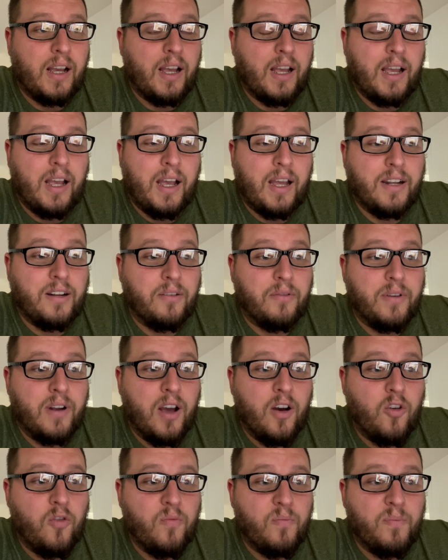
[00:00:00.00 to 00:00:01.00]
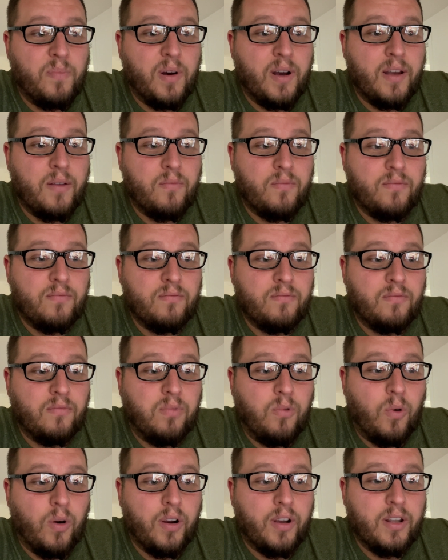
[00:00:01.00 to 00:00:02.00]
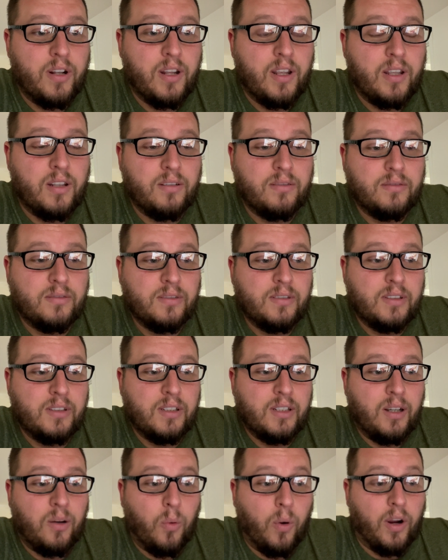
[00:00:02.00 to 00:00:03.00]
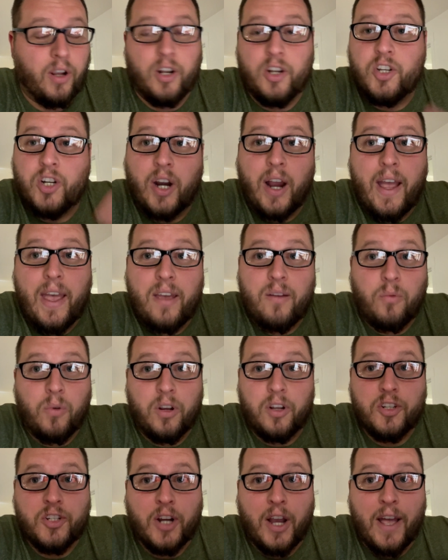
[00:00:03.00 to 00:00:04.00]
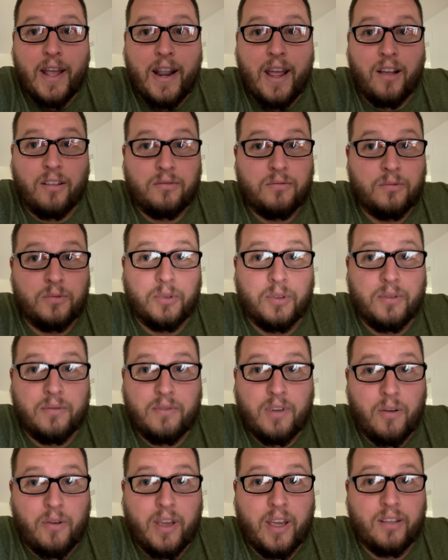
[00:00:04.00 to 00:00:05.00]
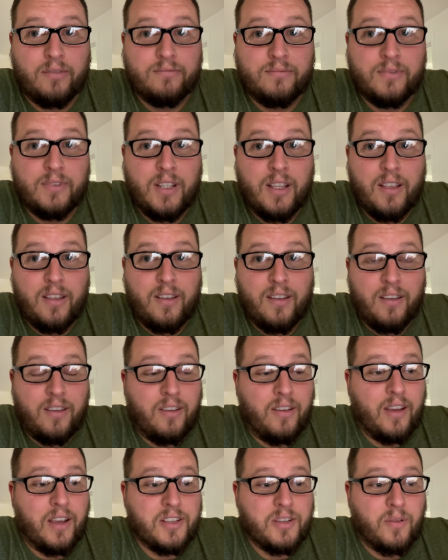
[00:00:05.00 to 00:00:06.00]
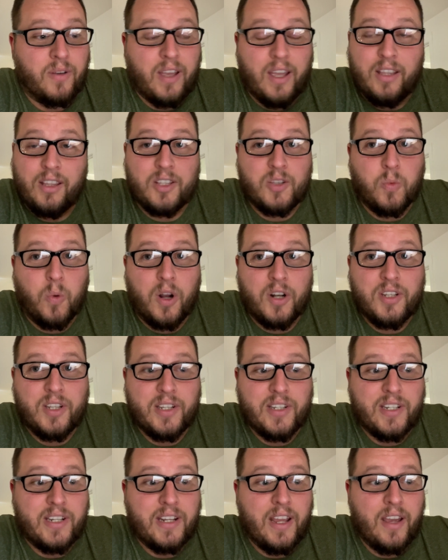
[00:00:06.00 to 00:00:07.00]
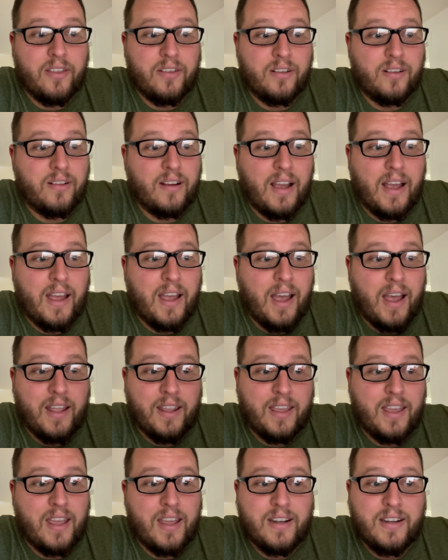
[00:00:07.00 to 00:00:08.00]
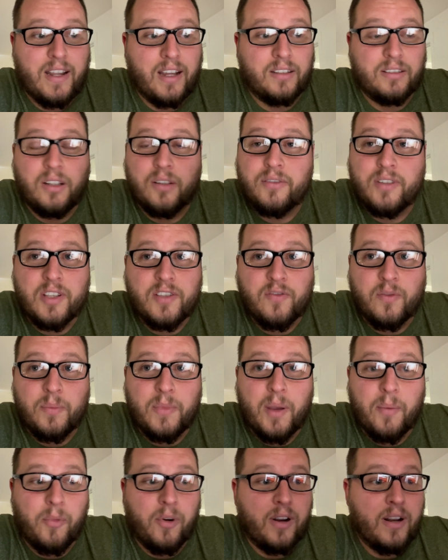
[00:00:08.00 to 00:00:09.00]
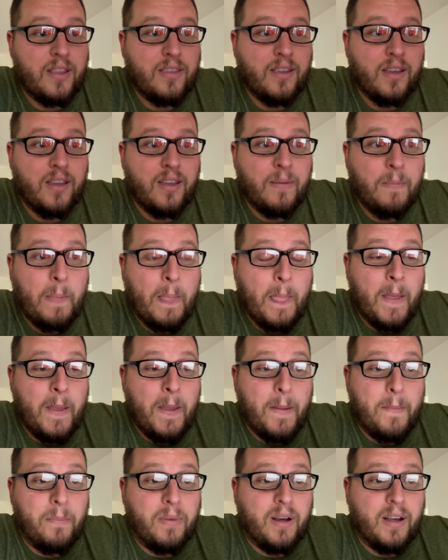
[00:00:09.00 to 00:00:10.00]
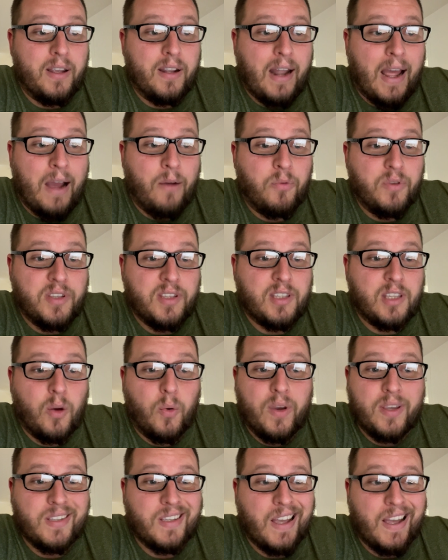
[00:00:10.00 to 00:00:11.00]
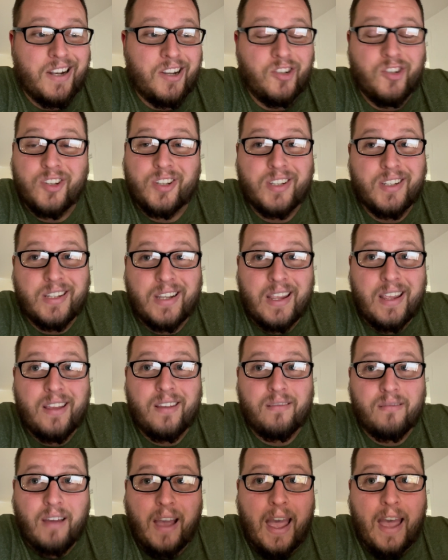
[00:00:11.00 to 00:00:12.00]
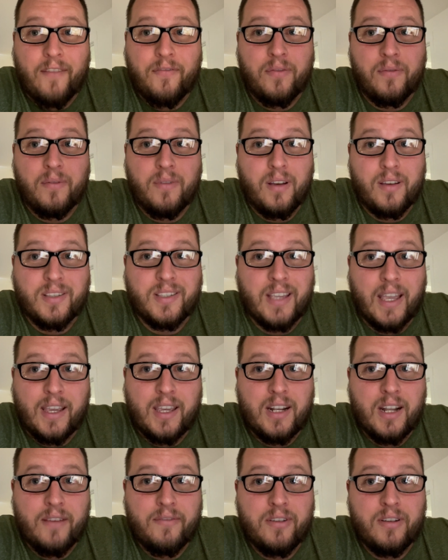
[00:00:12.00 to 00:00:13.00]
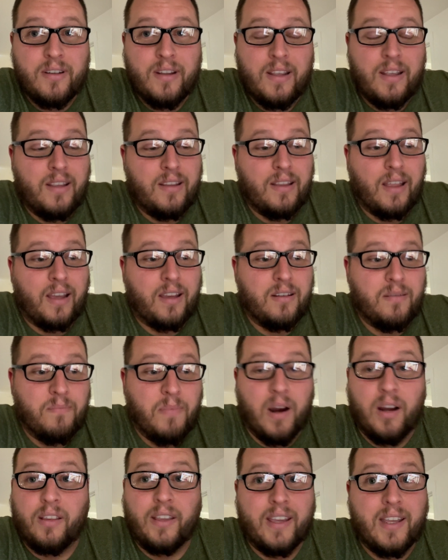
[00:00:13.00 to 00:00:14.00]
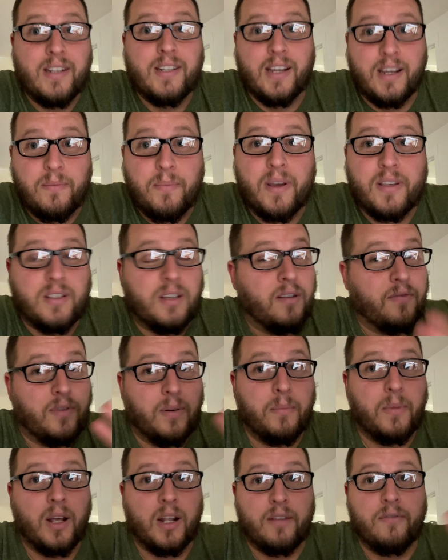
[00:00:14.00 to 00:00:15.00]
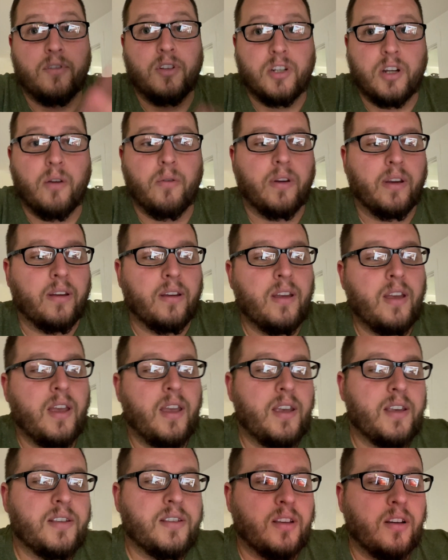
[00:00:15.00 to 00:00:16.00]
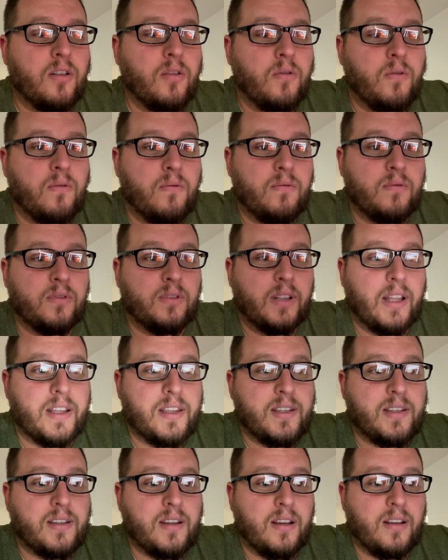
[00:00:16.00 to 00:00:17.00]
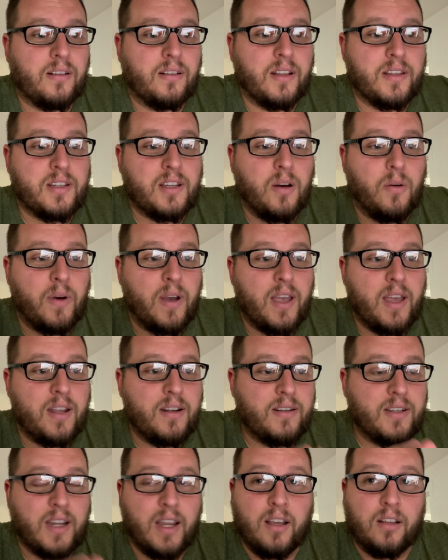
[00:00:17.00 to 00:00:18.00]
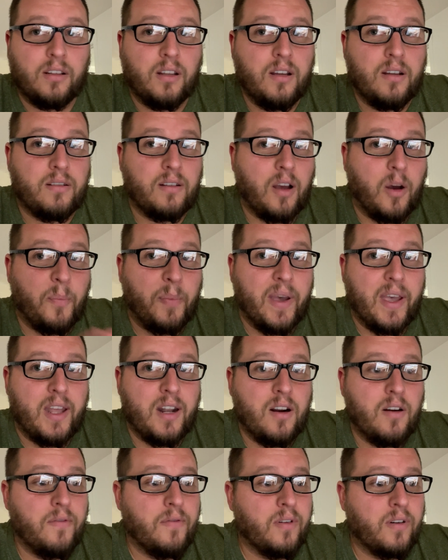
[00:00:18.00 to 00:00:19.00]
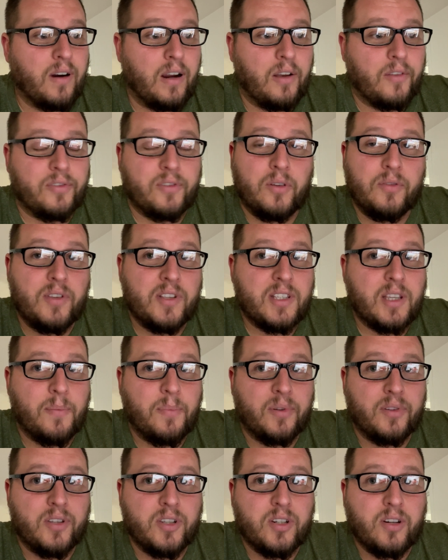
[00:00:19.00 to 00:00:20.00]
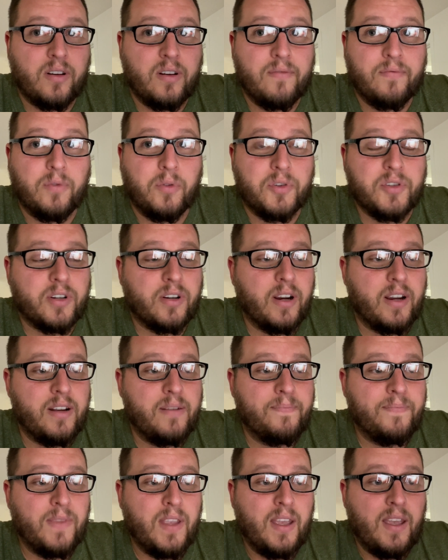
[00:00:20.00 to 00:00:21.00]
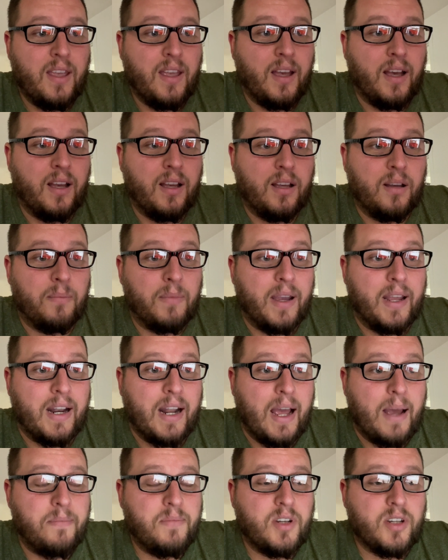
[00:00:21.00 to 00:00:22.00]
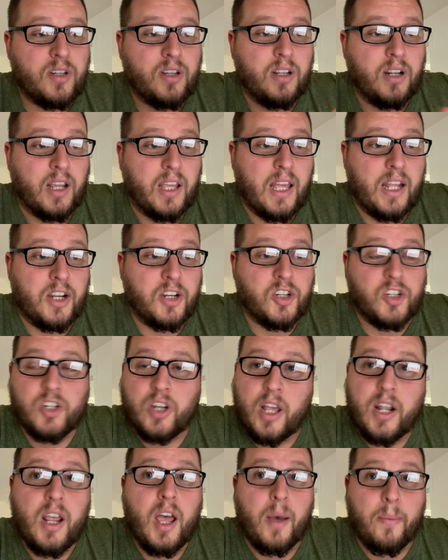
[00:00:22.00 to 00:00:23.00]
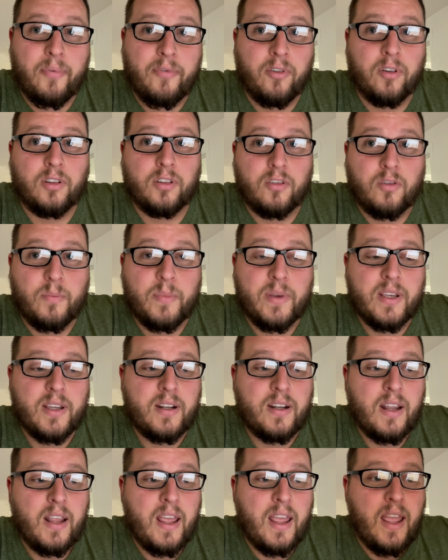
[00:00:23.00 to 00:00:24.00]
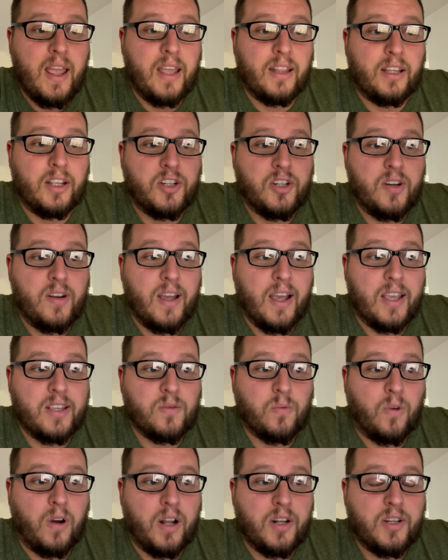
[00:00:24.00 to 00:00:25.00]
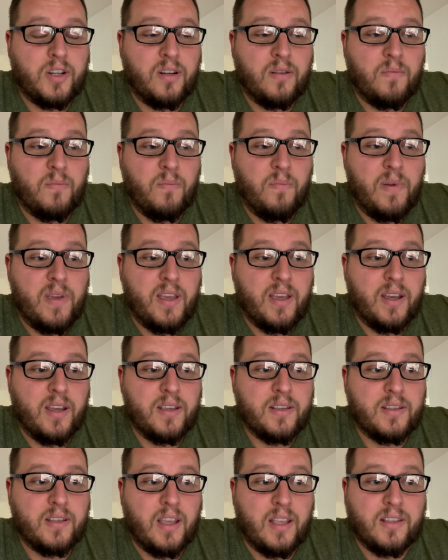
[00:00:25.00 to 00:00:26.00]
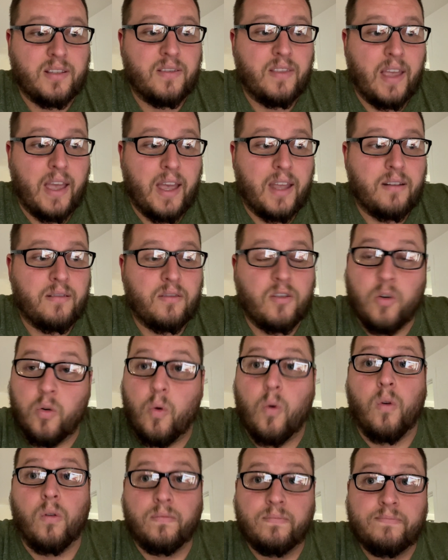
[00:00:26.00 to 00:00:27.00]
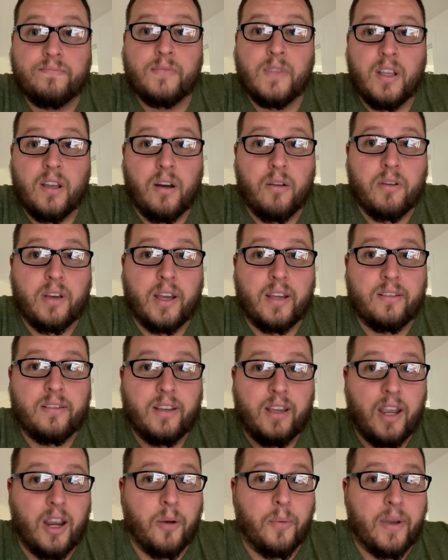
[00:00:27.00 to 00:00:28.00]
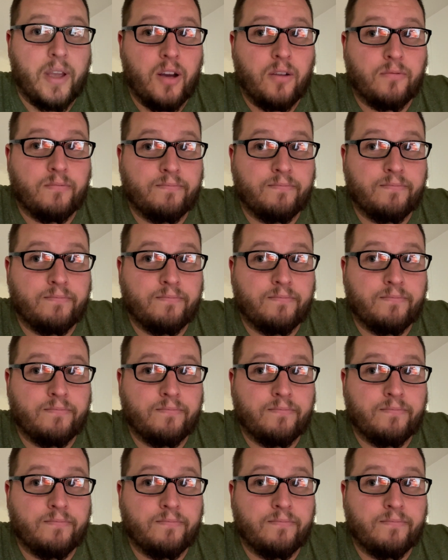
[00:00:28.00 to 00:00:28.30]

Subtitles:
I don't know, but we're gonna try it. We're gonna try it out. Okay? You guys okay? Let's watch this together. I can't download this from them or anything, but I was so excited just seeing half of a second of it. I could barely contain myself. I'm not even joking. So let's go ahead, take a look. I'll pan over. I'll throw this up on the screen, full screen, and I'm just gonna kind of shut up for a little bit and let you guys watch it because it's that cool. Okay, here we go.